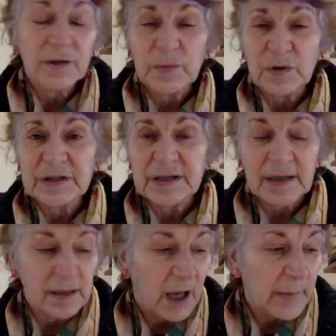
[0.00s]
community
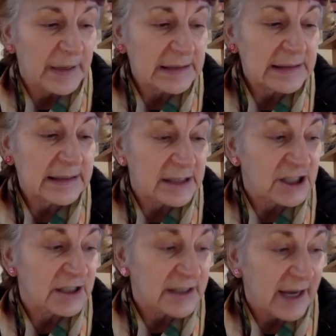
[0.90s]
climate
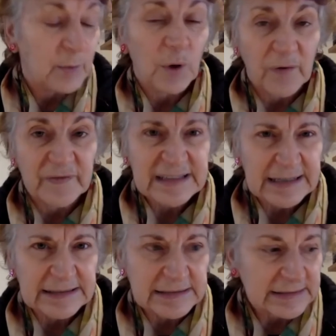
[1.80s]
kitchen table
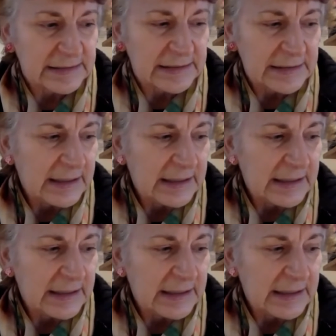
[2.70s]
conversations.